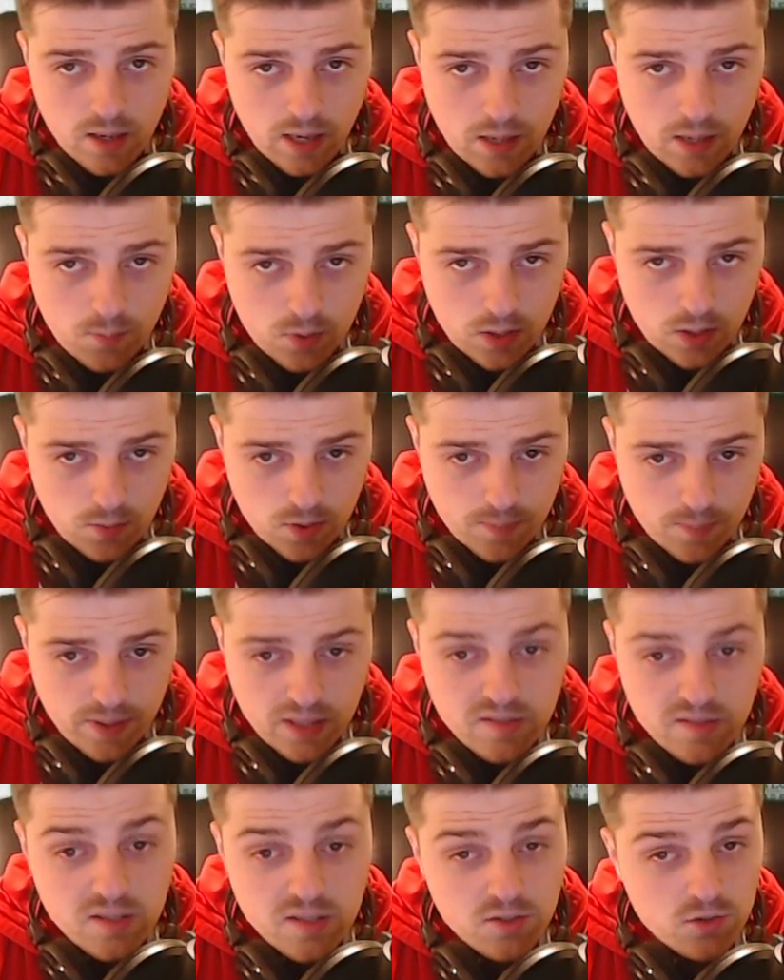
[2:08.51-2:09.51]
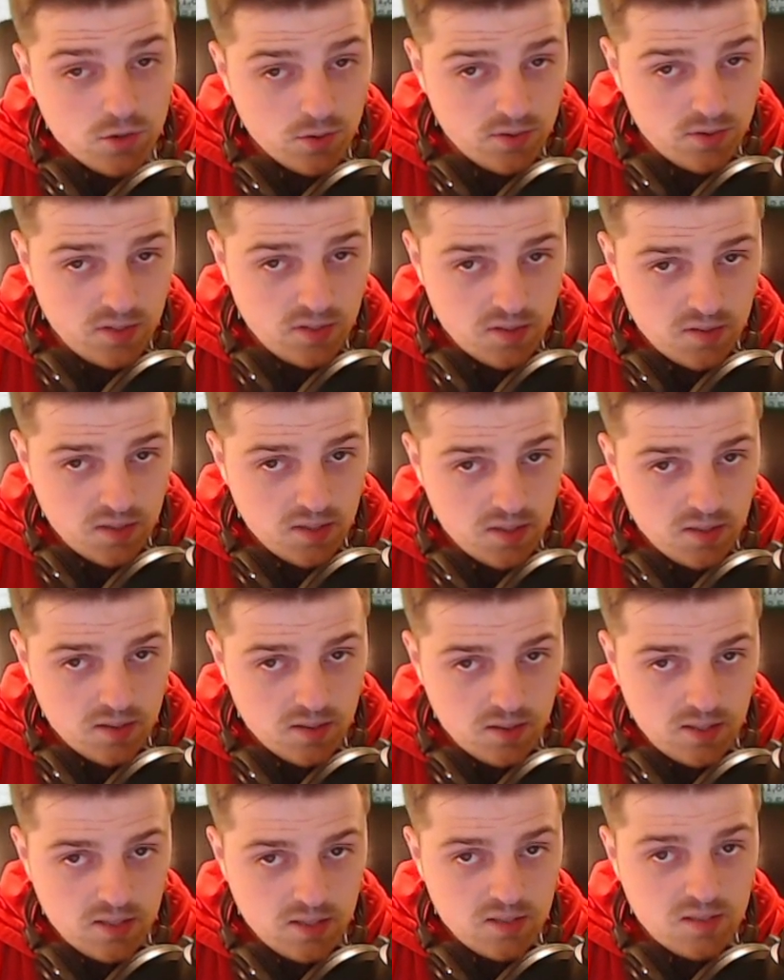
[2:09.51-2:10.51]
And what I want to pay attention to is
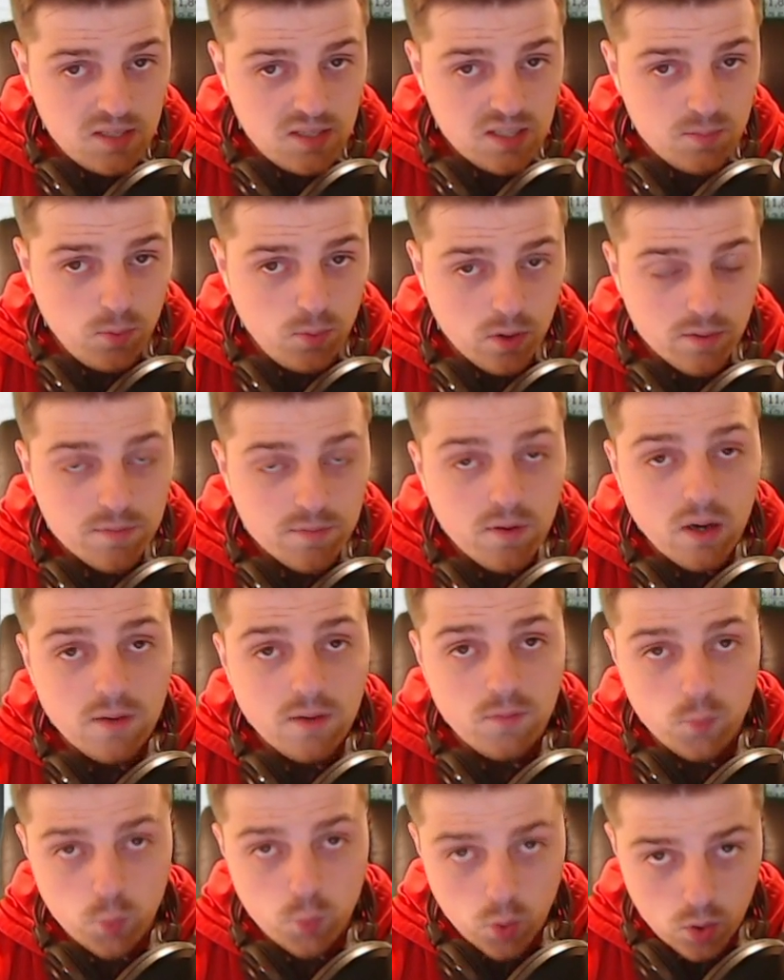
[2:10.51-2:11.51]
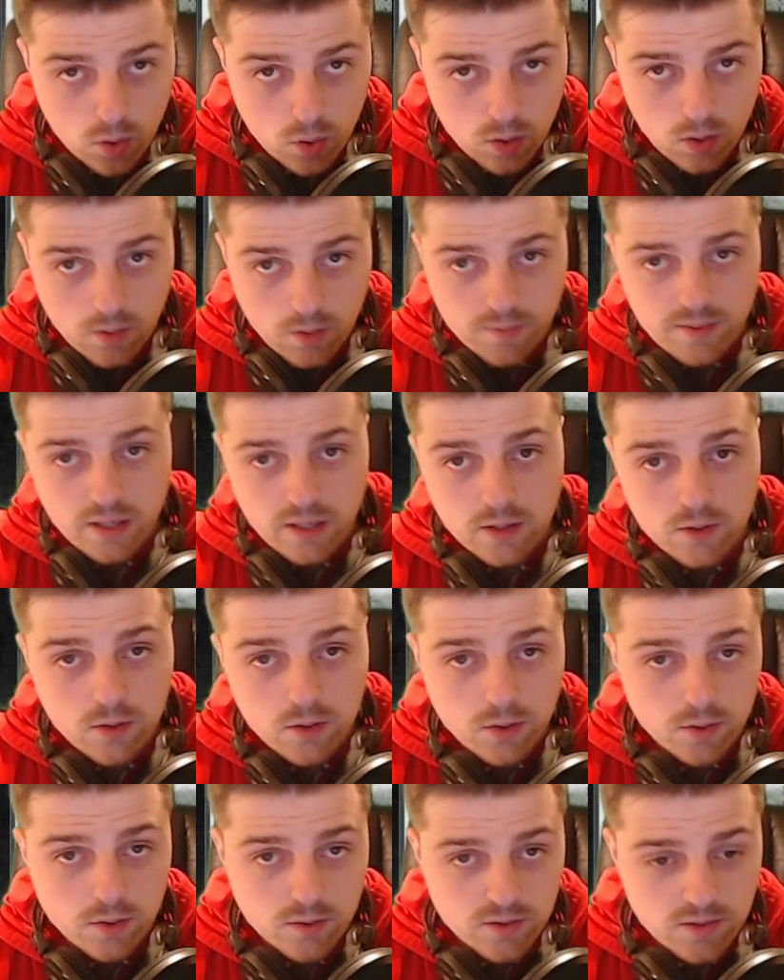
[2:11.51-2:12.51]
this 6.5 wall that
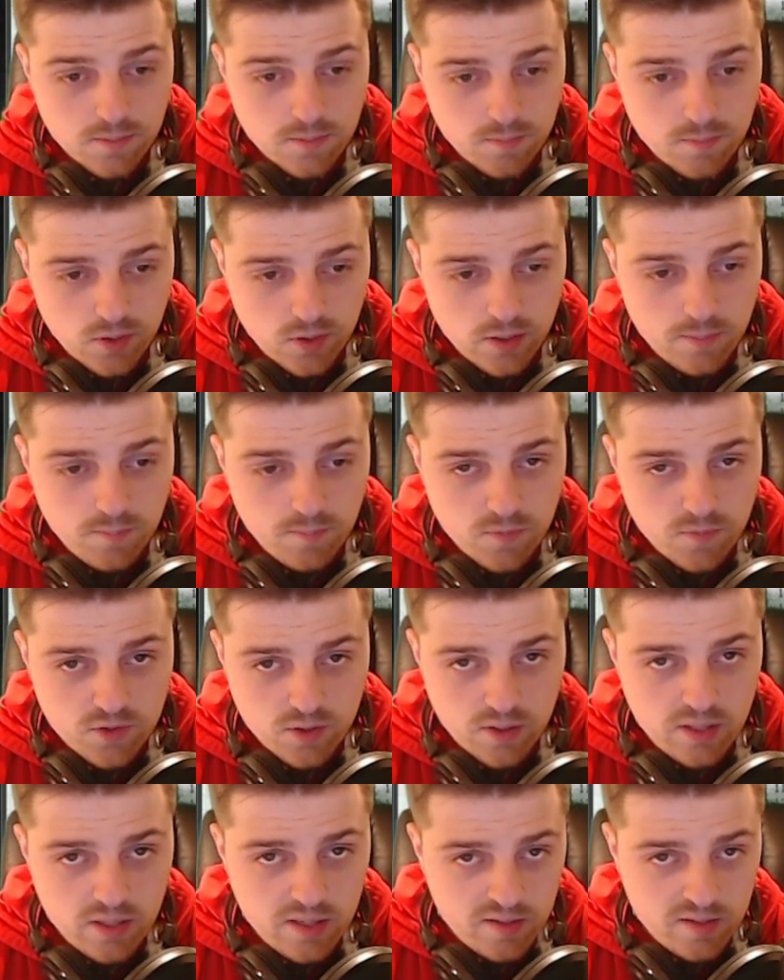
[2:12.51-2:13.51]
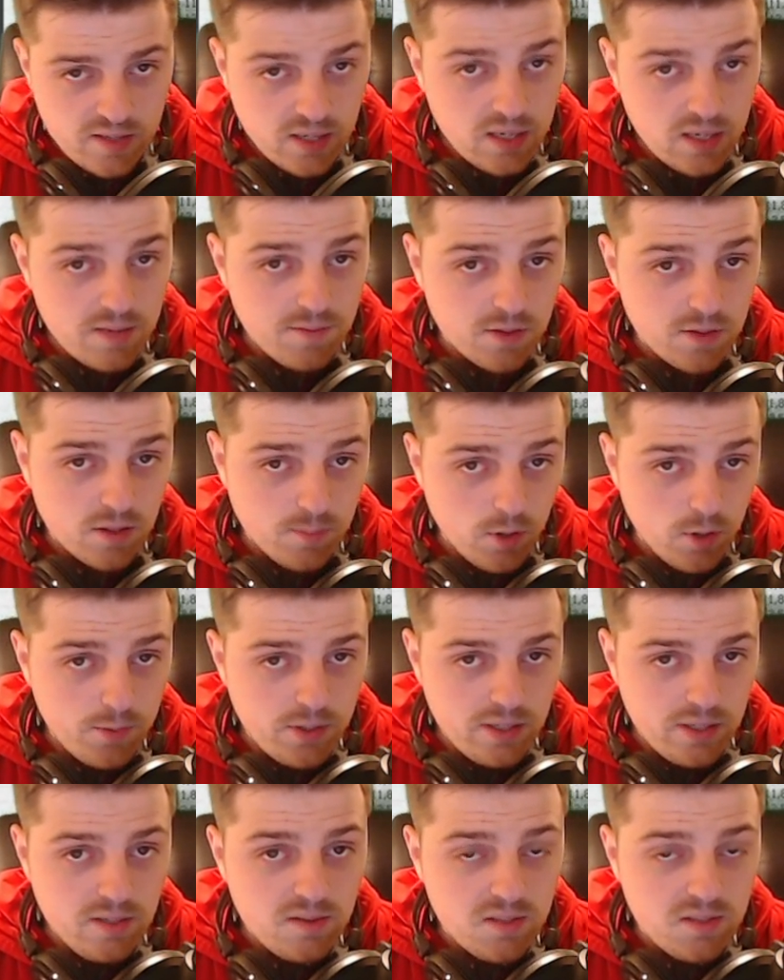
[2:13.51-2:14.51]
occurs, right? So the indicative at the
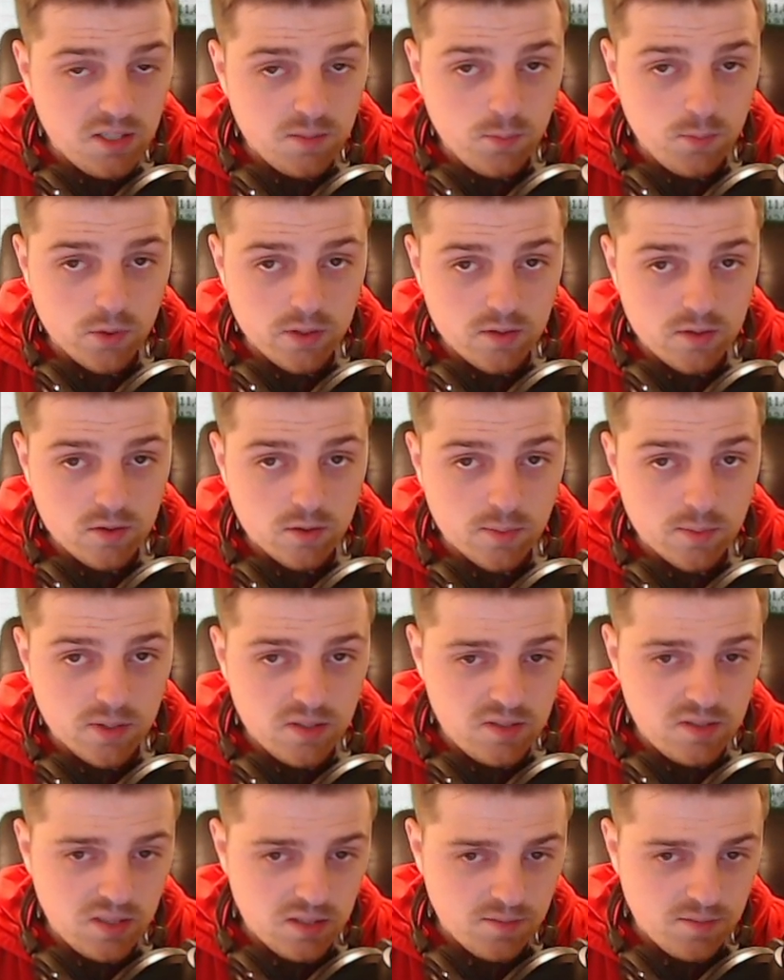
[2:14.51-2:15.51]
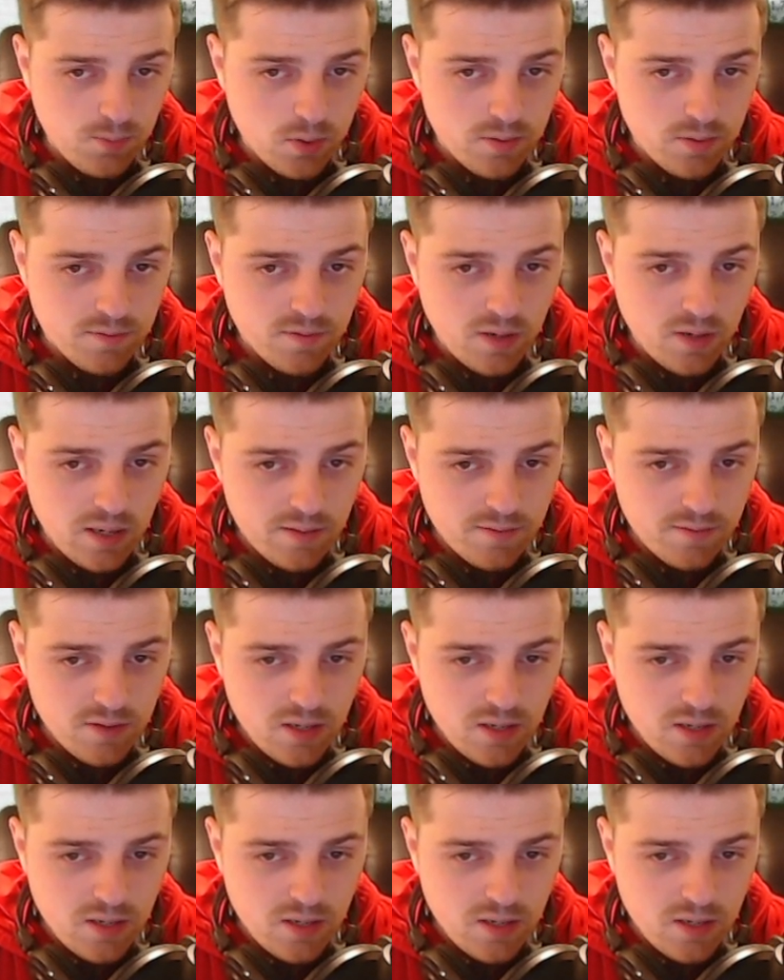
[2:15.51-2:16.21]
moment is 6.2, but the 6.5